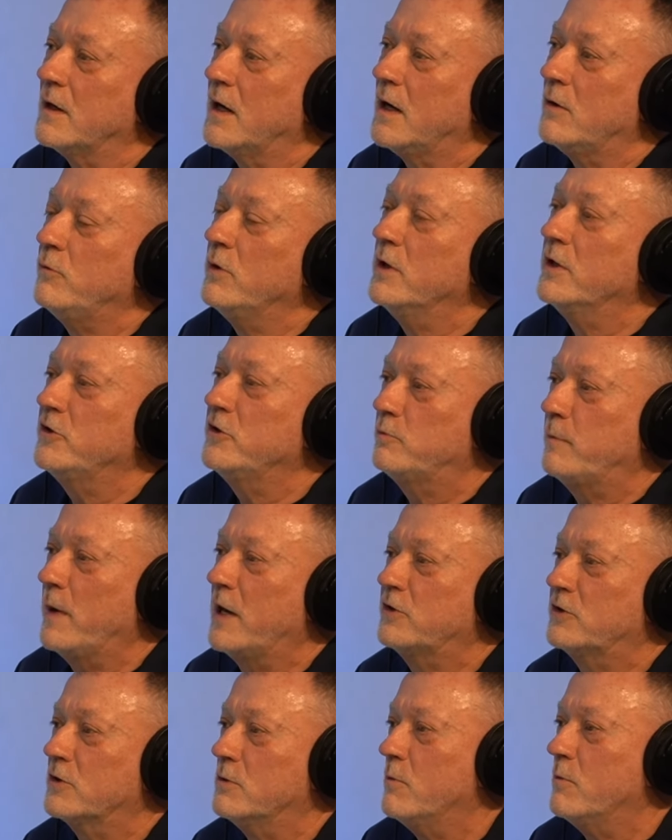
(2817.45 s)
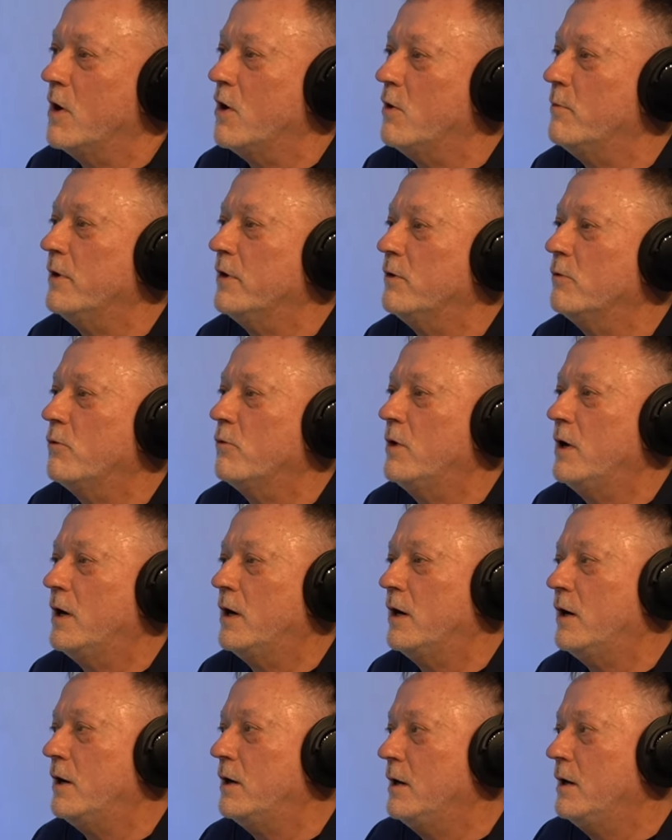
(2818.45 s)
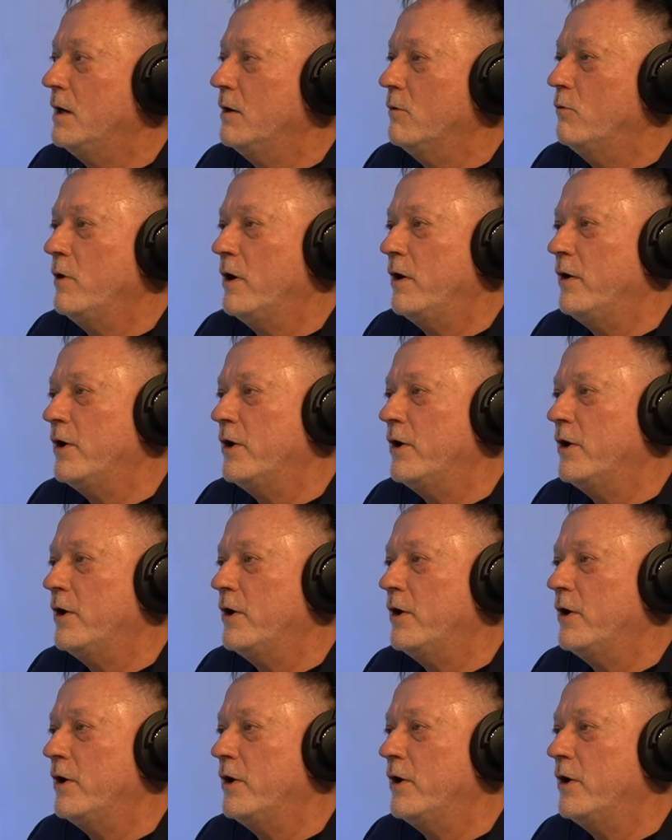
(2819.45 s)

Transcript: a really special moment where where